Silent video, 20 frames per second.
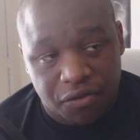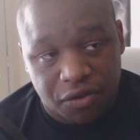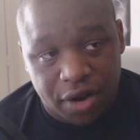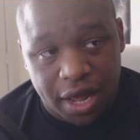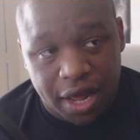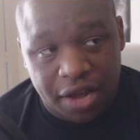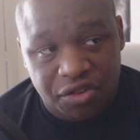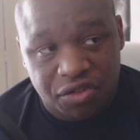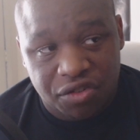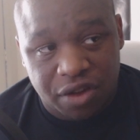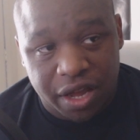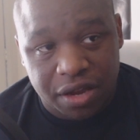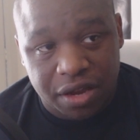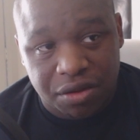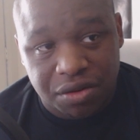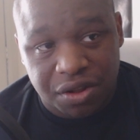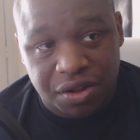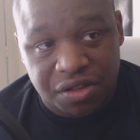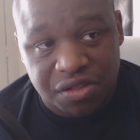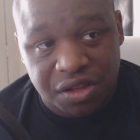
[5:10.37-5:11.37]
a
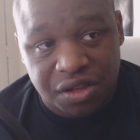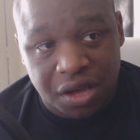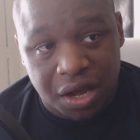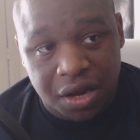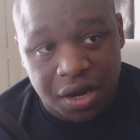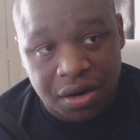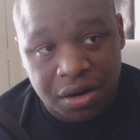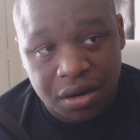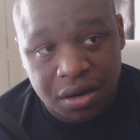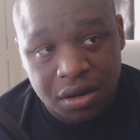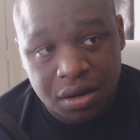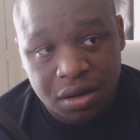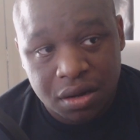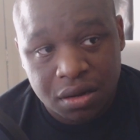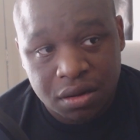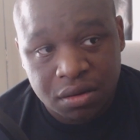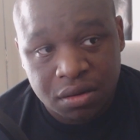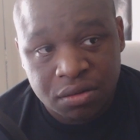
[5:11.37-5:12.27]
flashlight on his gun